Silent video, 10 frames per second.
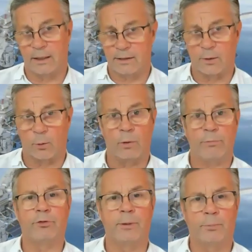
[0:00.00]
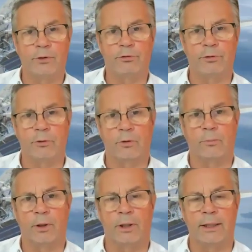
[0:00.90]
It's a Web 3.0
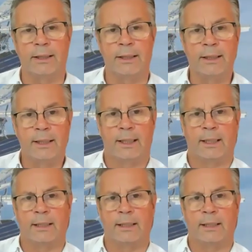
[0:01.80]
compliant and